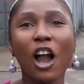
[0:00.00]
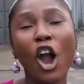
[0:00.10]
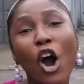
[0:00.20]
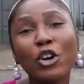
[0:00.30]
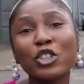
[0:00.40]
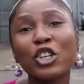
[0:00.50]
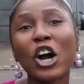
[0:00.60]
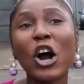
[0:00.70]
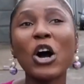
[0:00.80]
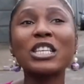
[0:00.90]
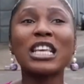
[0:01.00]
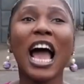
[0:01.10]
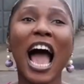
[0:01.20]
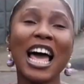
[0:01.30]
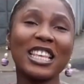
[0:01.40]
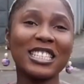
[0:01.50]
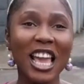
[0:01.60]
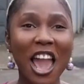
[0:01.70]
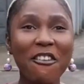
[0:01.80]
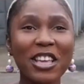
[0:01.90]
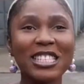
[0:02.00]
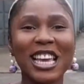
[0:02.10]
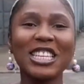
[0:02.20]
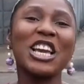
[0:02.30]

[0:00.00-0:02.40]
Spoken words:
cultures and its heritage.